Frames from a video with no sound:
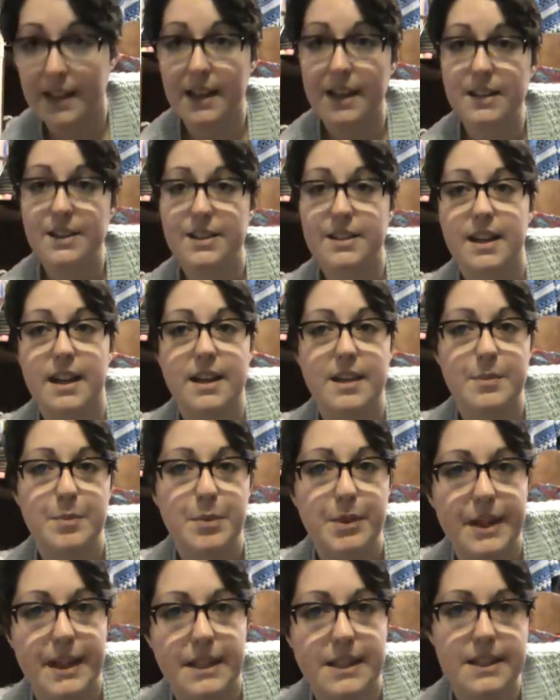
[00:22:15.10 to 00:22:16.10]
then I just kind of
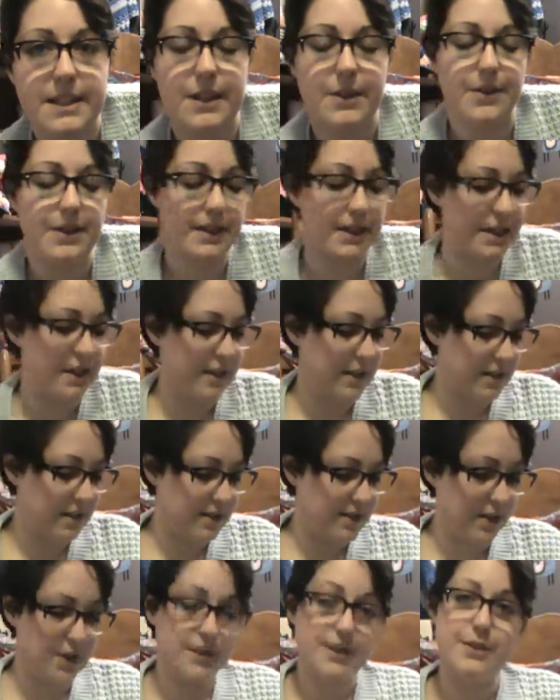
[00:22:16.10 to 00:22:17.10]
branched out and
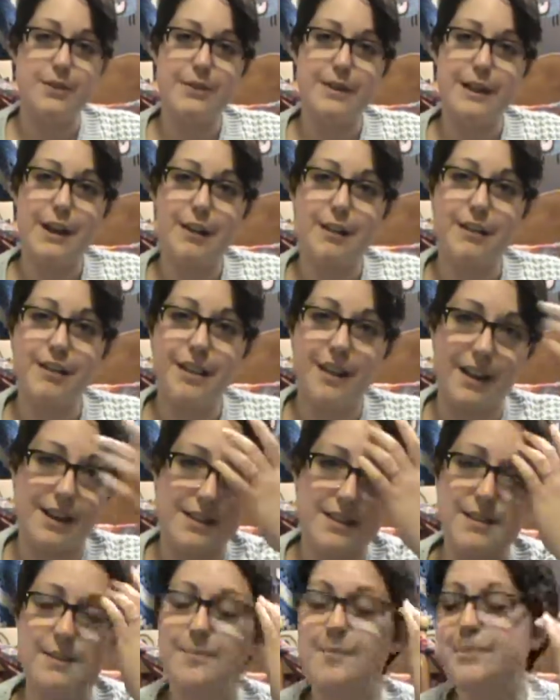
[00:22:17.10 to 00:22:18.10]
started doing other
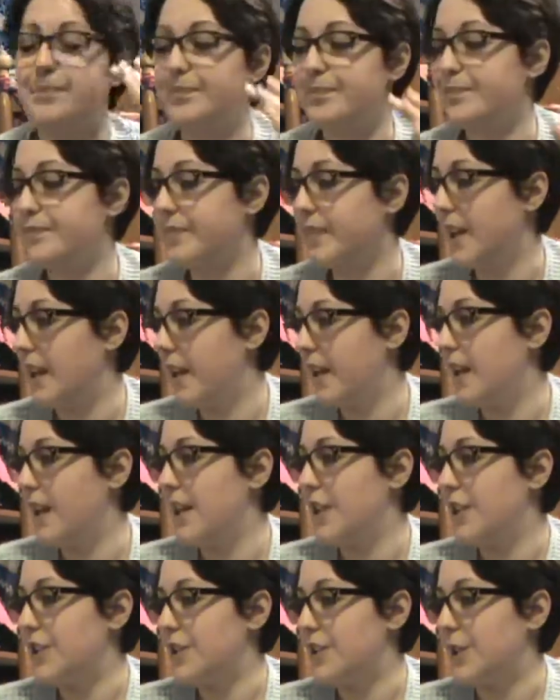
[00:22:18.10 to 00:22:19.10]
things.
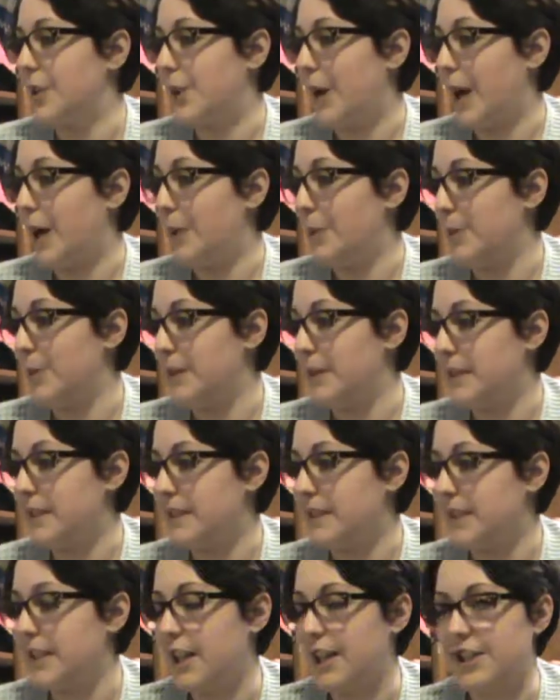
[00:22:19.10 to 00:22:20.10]
So I
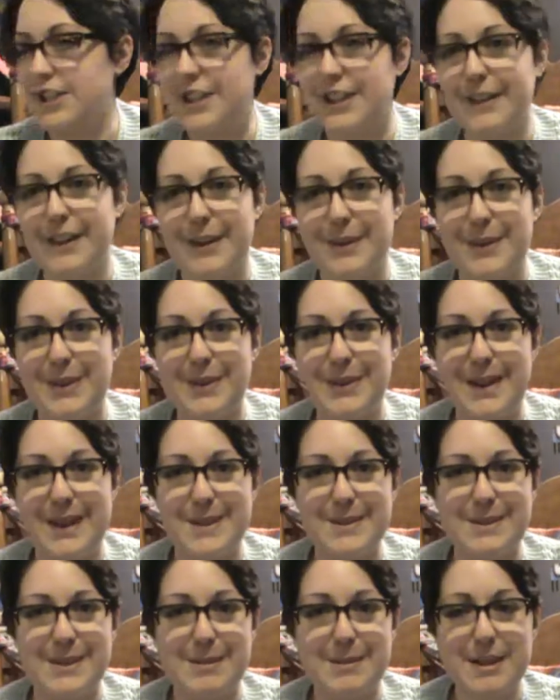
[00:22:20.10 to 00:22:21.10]
will share that with you
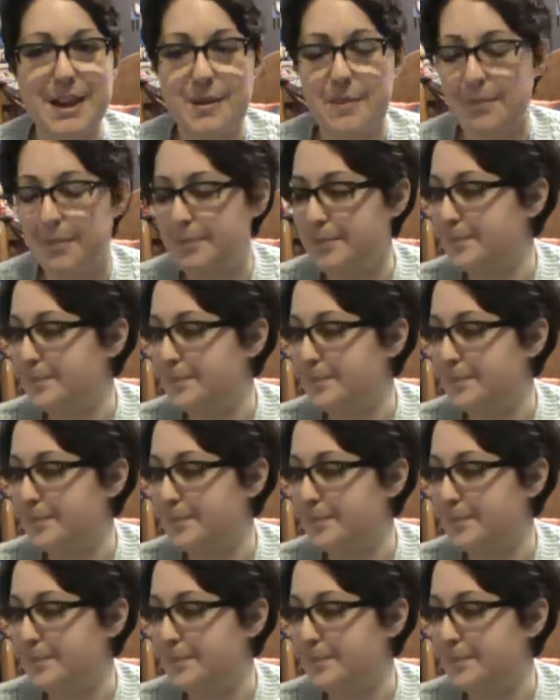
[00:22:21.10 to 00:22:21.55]
guys when I'm done.